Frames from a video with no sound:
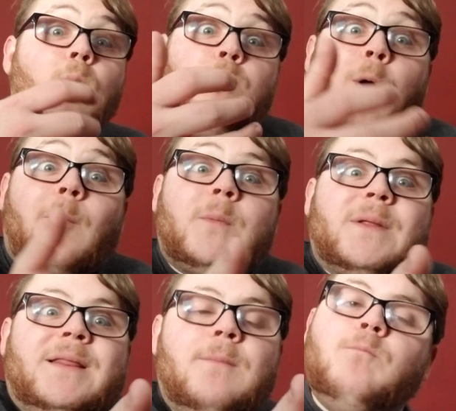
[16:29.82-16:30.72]

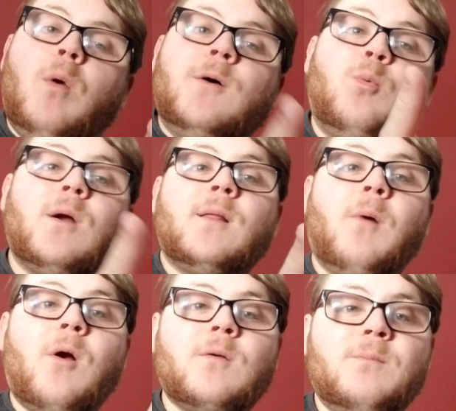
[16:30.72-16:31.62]
probably one of
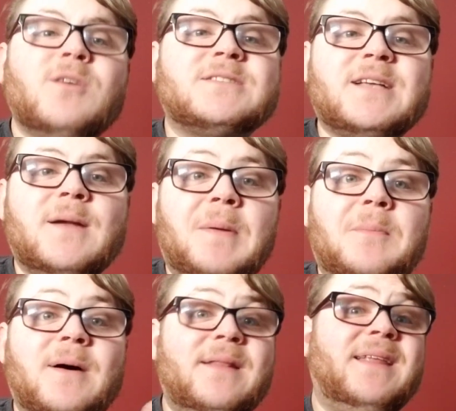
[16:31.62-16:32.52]
the most excited
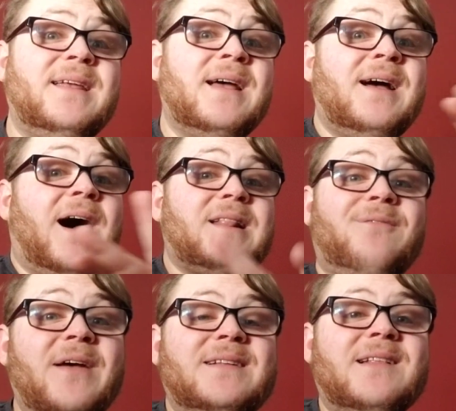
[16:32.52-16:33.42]
people on the
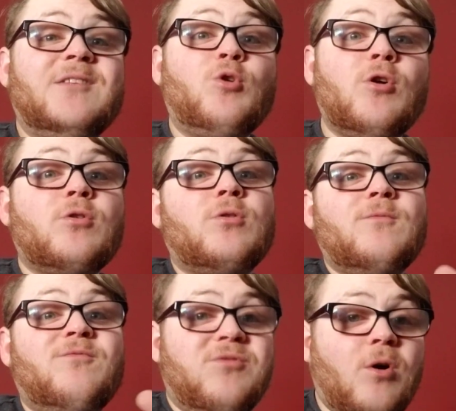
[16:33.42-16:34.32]
face of this
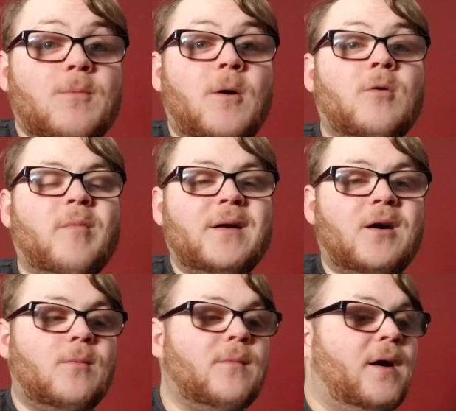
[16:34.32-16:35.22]
earth for Pokemon
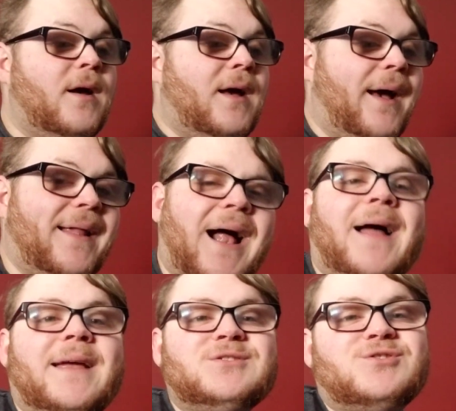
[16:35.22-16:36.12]
Home, and
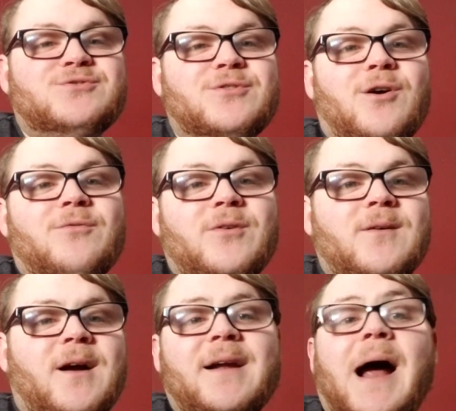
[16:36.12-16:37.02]
I get screwed
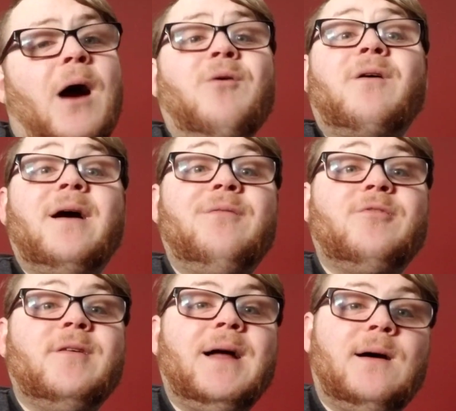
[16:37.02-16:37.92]
over an hour
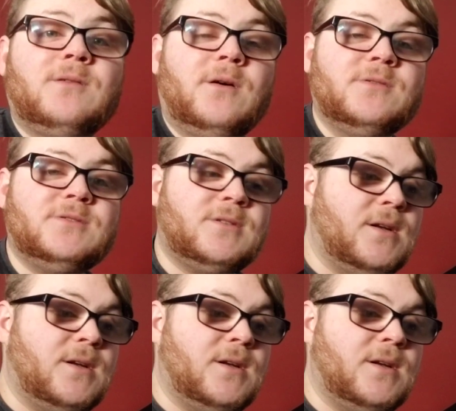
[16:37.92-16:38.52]
after it downloads.